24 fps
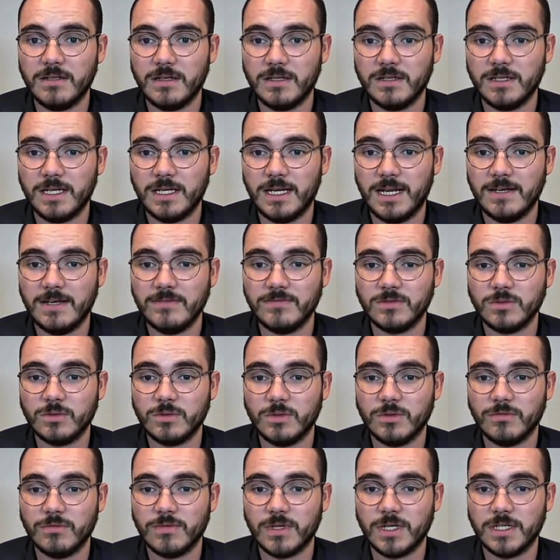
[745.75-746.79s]
on the left
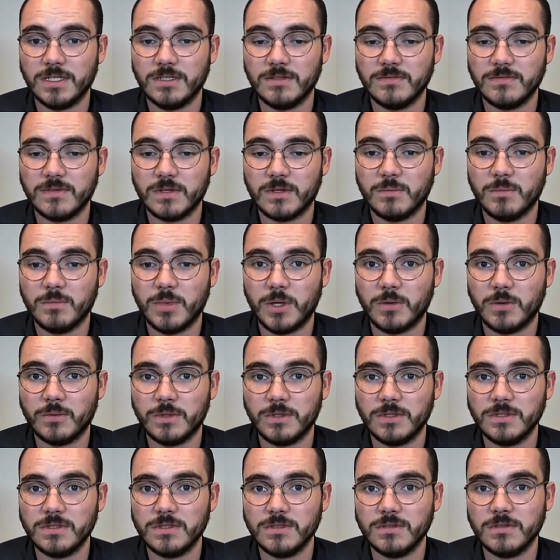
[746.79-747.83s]
or right of the
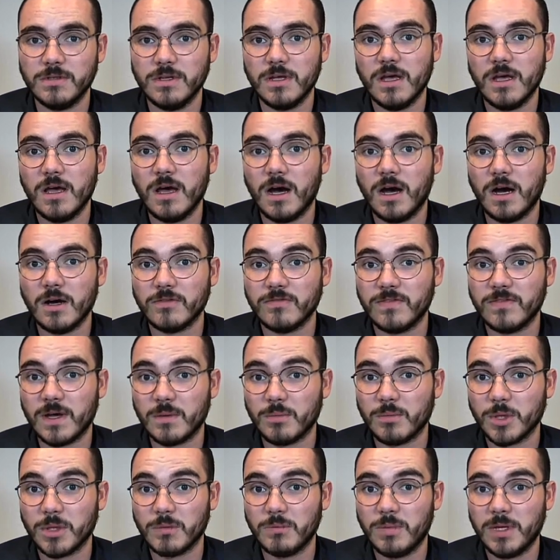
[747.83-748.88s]
component are
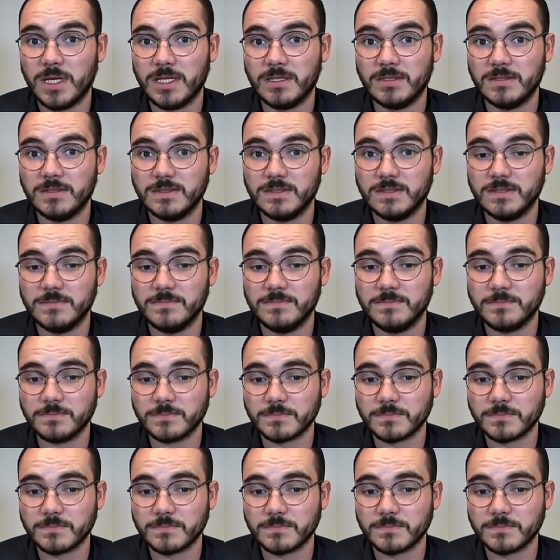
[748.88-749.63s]
fabric pins.